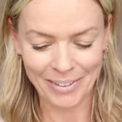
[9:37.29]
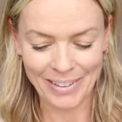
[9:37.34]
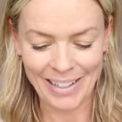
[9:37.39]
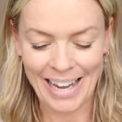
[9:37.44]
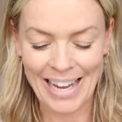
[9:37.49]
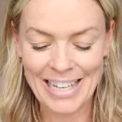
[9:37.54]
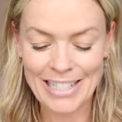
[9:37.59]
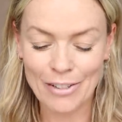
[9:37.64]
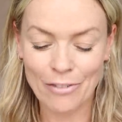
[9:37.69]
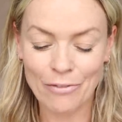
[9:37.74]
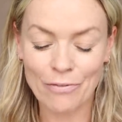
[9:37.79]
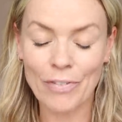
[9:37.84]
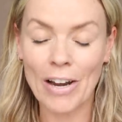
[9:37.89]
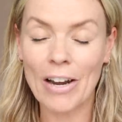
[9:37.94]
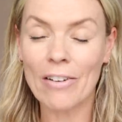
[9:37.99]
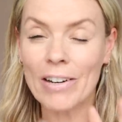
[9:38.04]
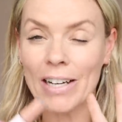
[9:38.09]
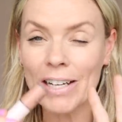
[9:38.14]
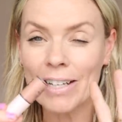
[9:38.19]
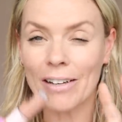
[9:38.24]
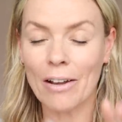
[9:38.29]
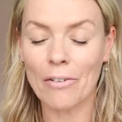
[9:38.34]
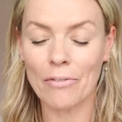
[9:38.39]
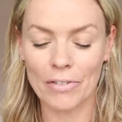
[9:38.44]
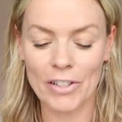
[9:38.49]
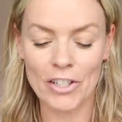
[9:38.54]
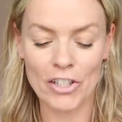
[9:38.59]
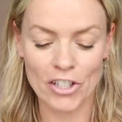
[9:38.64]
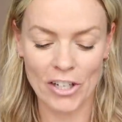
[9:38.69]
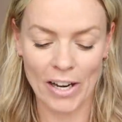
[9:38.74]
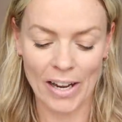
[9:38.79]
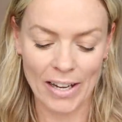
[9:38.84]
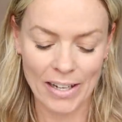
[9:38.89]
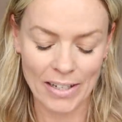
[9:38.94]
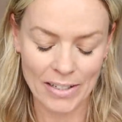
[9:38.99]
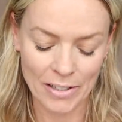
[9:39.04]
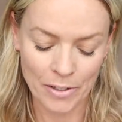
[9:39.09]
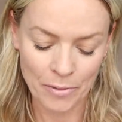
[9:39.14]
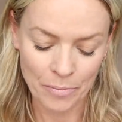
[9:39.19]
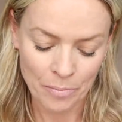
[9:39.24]
Okay, it's a very lovely
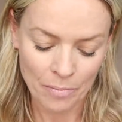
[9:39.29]
shade,